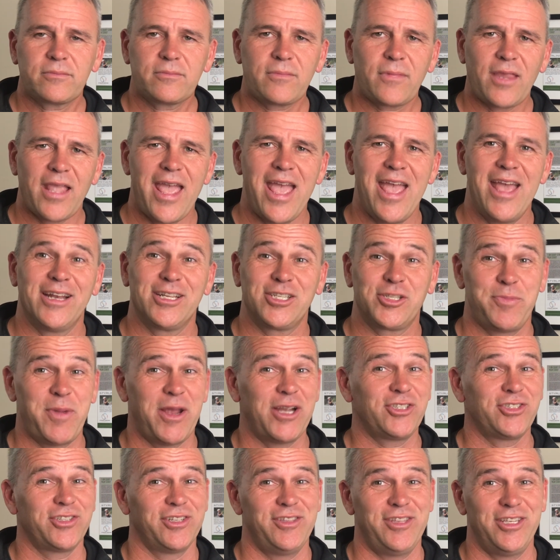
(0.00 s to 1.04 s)
And
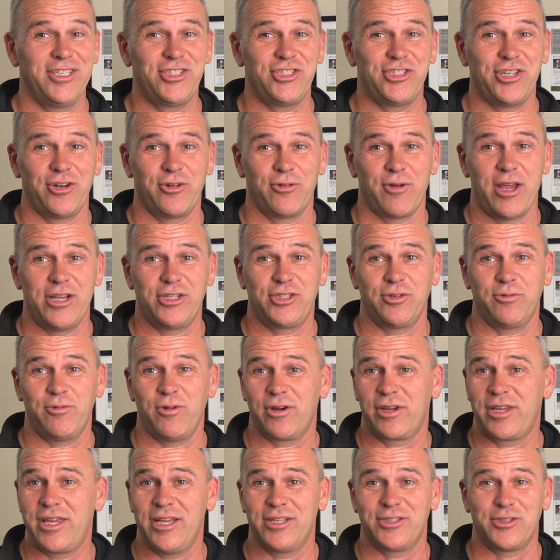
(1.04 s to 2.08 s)
especially in this generation where
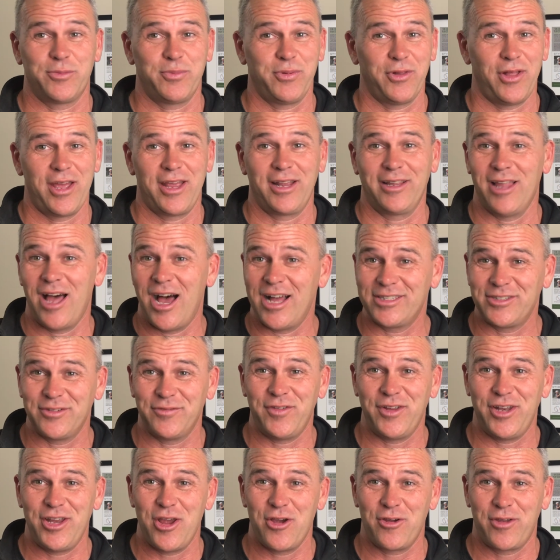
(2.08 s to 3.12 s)
kids are playing lots of
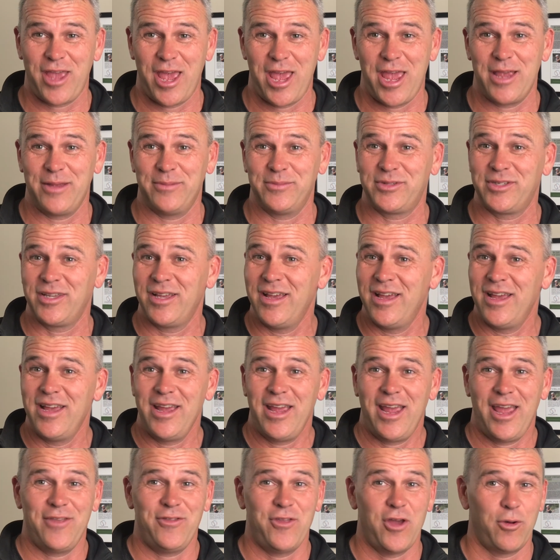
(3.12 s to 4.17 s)
video games,
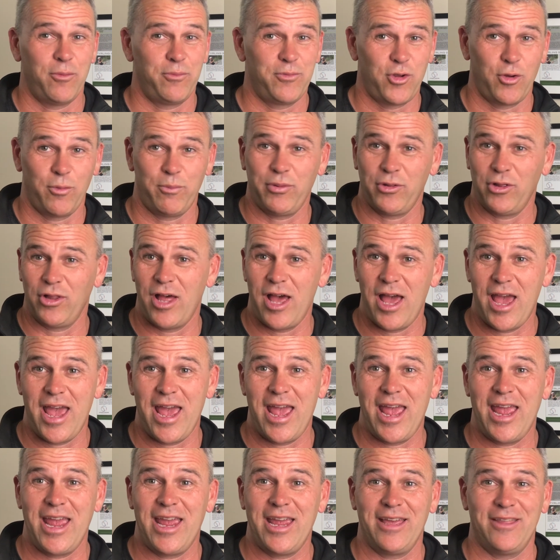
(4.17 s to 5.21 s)
and you'll
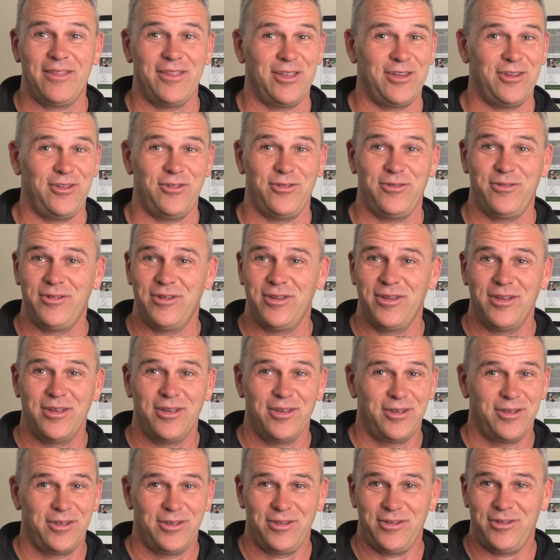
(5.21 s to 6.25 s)
play and then you
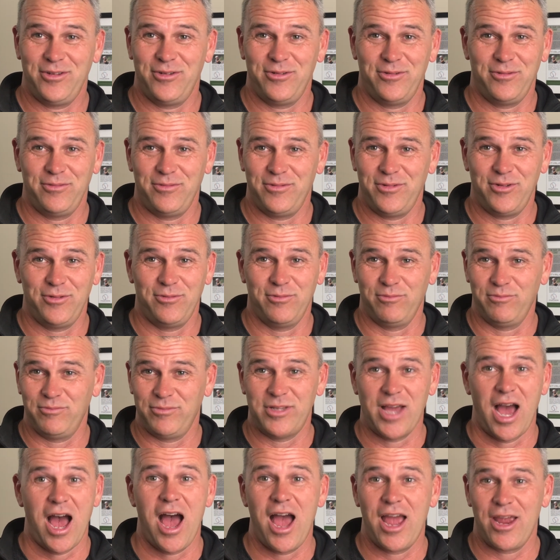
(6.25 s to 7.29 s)

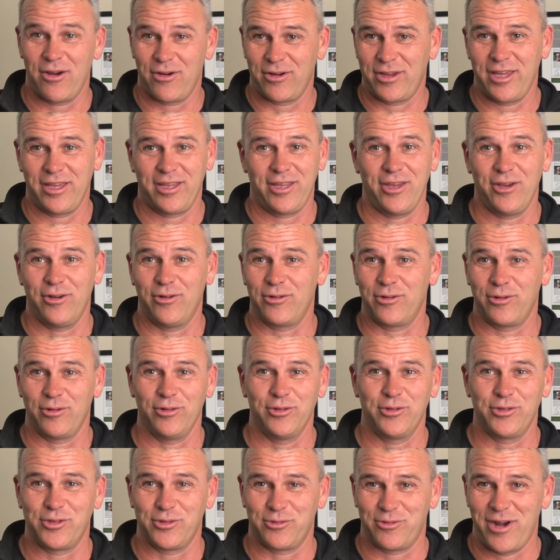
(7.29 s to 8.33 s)
die or get killed or
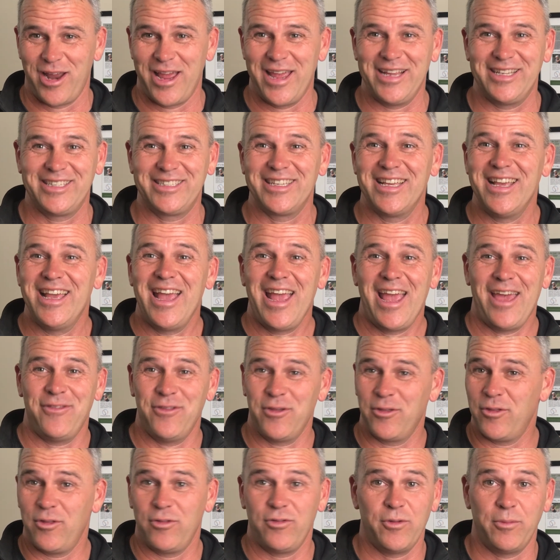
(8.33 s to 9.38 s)
lose a race, and
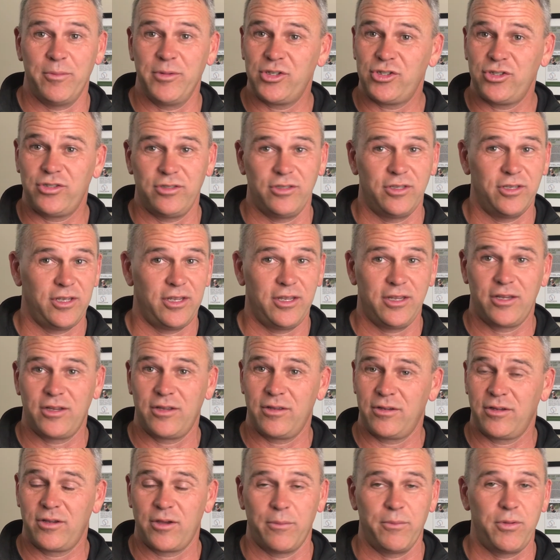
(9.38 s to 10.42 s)
the
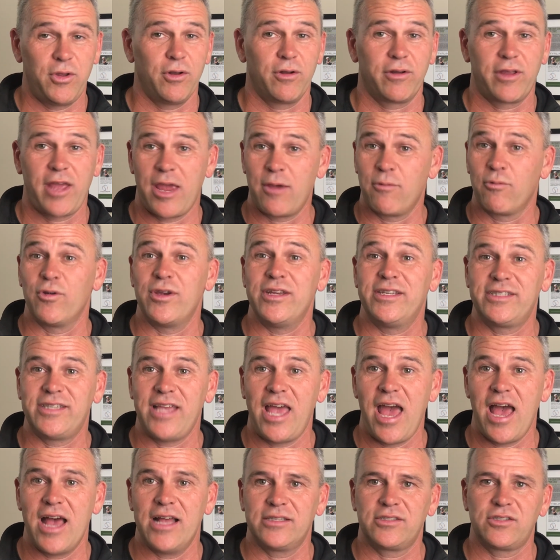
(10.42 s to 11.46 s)
computer game
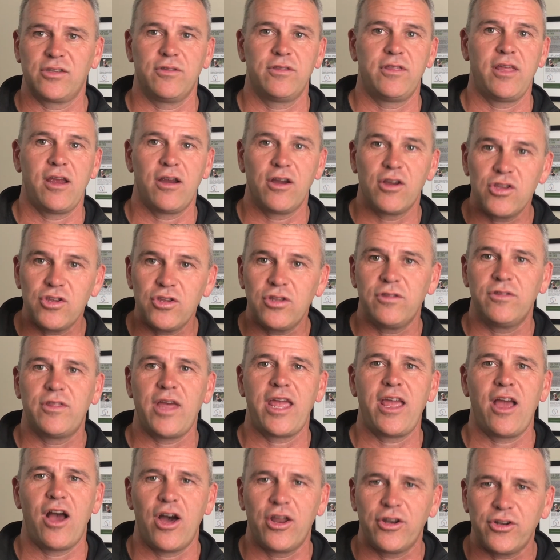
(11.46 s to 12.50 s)
resets. So they
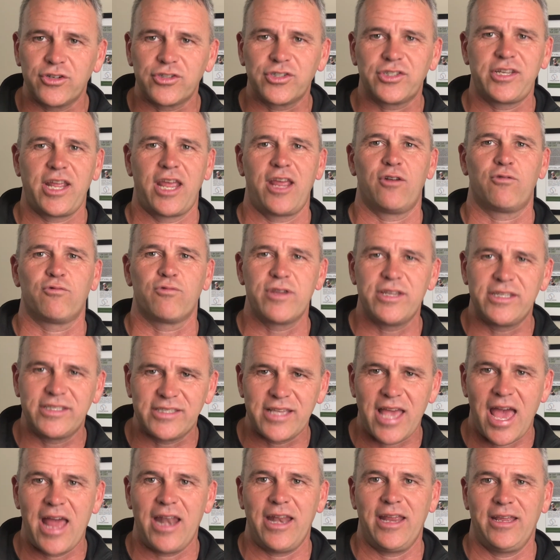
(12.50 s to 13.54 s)
understand
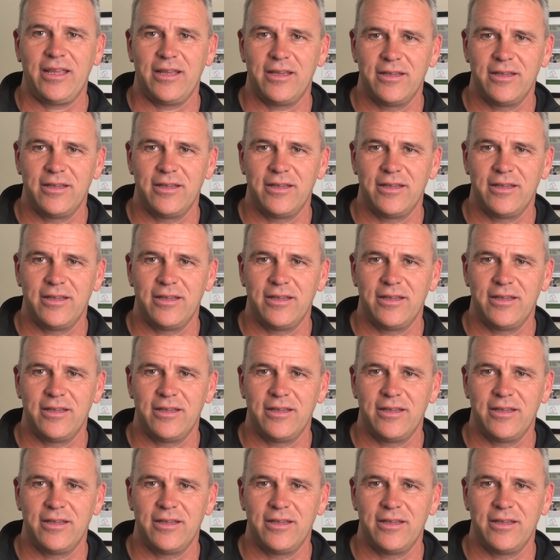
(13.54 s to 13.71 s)
resetting.